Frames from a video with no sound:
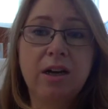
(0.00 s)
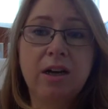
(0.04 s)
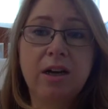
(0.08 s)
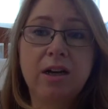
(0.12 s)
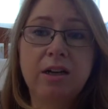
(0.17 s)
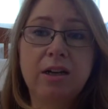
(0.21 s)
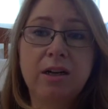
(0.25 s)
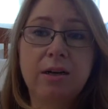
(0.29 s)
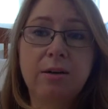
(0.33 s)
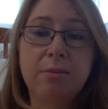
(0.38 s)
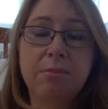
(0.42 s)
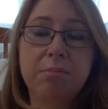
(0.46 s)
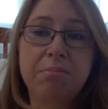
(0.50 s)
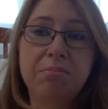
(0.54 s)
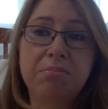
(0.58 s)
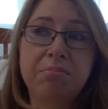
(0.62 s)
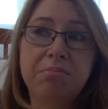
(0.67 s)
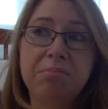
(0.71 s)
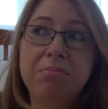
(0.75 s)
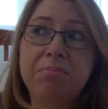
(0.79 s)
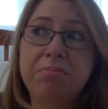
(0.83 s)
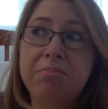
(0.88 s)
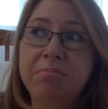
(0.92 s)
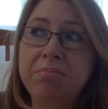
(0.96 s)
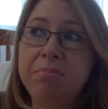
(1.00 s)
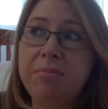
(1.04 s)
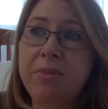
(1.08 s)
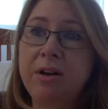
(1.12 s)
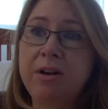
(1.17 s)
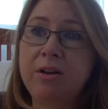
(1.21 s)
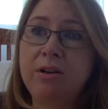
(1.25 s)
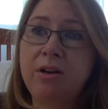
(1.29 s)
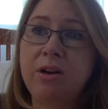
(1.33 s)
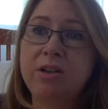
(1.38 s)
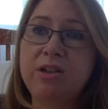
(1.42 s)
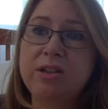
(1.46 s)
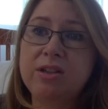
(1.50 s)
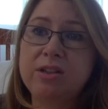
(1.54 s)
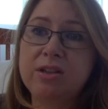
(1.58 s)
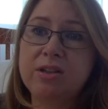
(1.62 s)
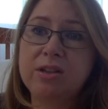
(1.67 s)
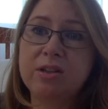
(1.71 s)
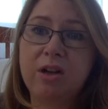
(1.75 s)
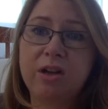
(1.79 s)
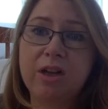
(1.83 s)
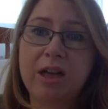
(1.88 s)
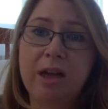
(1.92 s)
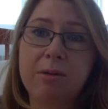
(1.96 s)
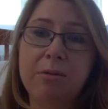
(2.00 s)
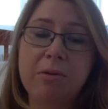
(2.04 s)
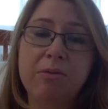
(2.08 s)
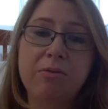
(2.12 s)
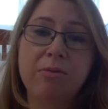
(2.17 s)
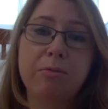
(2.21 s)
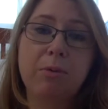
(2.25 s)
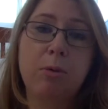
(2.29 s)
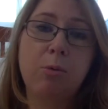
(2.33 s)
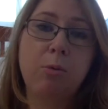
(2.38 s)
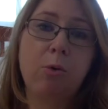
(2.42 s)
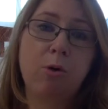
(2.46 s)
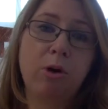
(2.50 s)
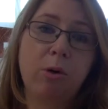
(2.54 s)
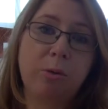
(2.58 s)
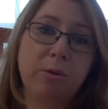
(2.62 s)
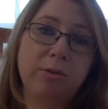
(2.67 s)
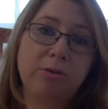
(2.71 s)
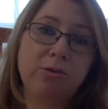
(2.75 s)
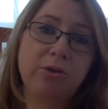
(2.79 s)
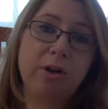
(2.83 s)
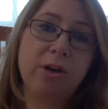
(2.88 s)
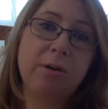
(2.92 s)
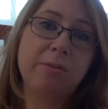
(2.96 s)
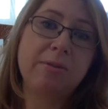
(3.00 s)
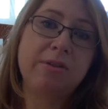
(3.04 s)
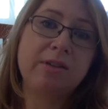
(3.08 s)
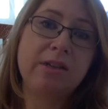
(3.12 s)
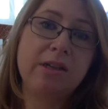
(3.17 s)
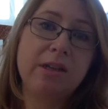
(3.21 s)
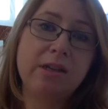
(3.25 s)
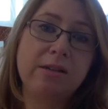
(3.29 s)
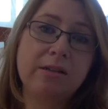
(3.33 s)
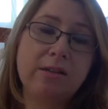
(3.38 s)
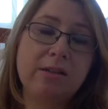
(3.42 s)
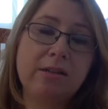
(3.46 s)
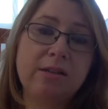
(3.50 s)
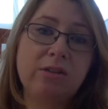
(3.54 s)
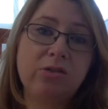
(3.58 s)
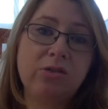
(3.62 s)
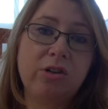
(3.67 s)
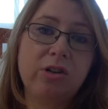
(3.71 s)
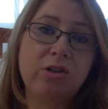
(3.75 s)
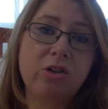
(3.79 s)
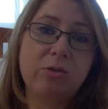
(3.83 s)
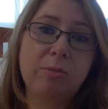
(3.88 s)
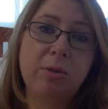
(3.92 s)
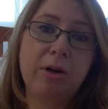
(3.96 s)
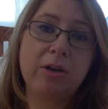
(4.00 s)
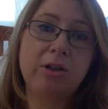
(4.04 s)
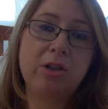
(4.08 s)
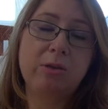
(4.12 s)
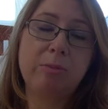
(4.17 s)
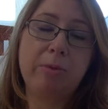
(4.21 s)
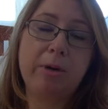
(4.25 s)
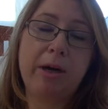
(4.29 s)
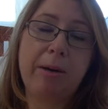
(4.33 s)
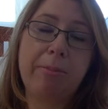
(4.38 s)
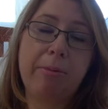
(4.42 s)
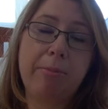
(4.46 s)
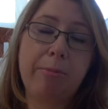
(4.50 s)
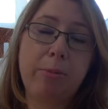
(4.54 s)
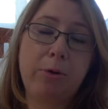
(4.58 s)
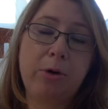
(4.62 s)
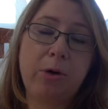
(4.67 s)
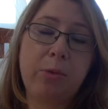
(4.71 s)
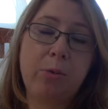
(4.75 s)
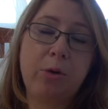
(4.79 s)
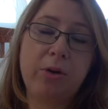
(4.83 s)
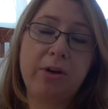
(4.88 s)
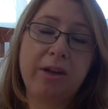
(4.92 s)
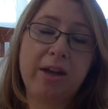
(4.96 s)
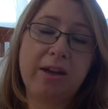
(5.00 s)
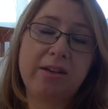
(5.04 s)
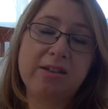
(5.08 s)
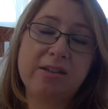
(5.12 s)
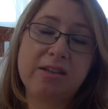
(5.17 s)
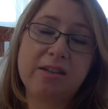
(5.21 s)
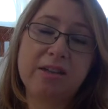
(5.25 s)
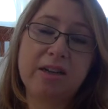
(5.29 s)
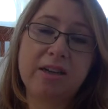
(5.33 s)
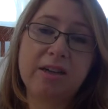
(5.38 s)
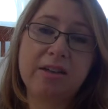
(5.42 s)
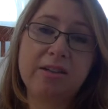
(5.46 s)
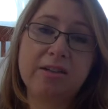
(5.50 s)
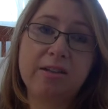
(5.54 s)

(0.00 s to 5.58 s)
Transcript: And I come home from my walk and I went straight upstairs and straight into my upper body workout today.